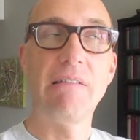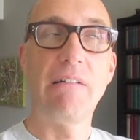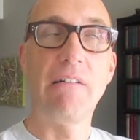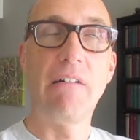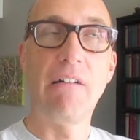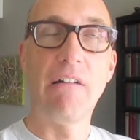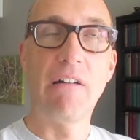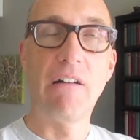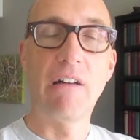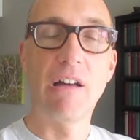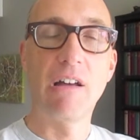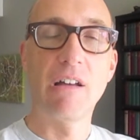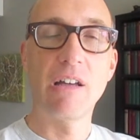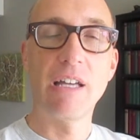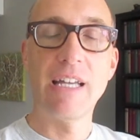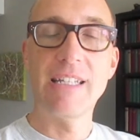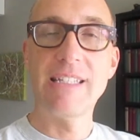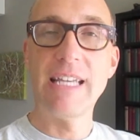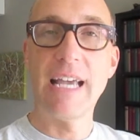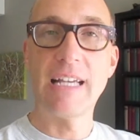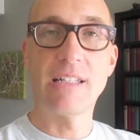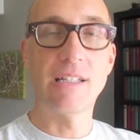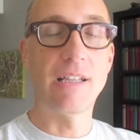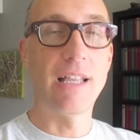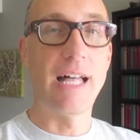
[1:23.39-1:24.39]
ugh, it
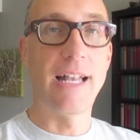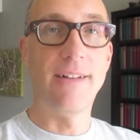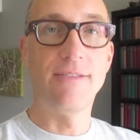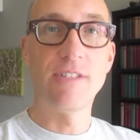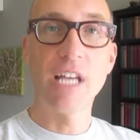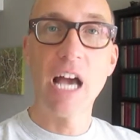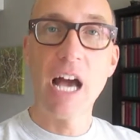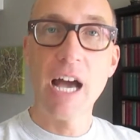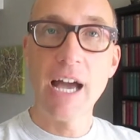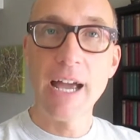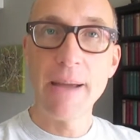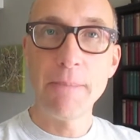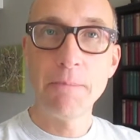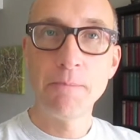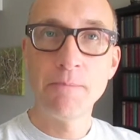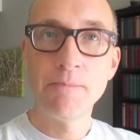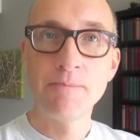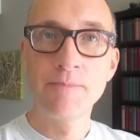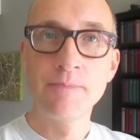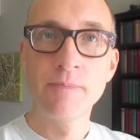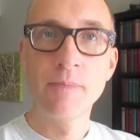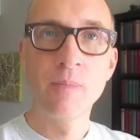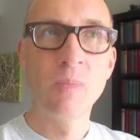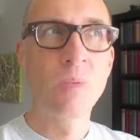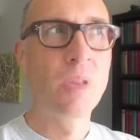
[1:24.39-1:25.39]
takes a lot of time
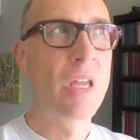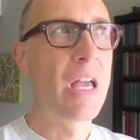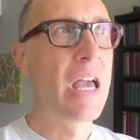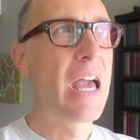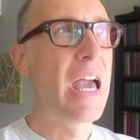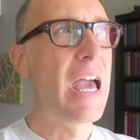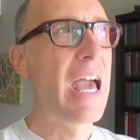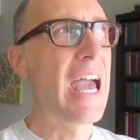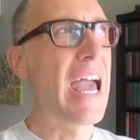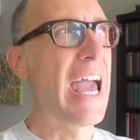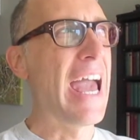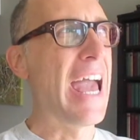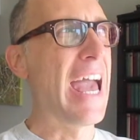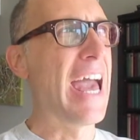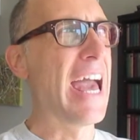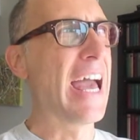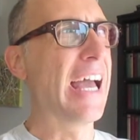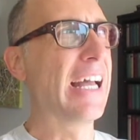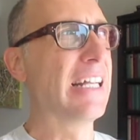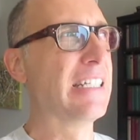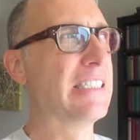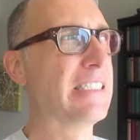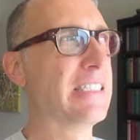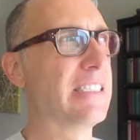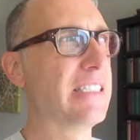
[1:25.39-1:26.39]

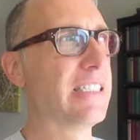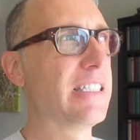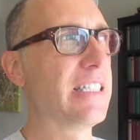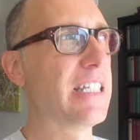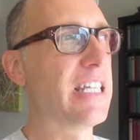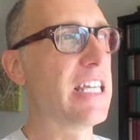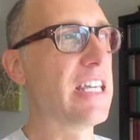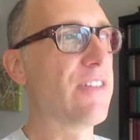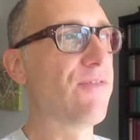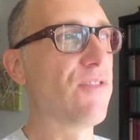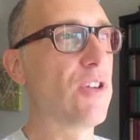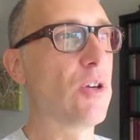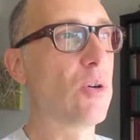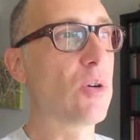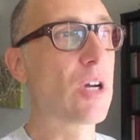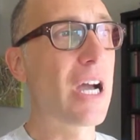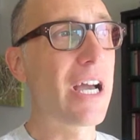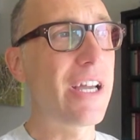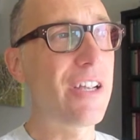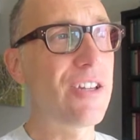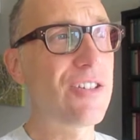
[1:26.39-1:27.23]
and if you cut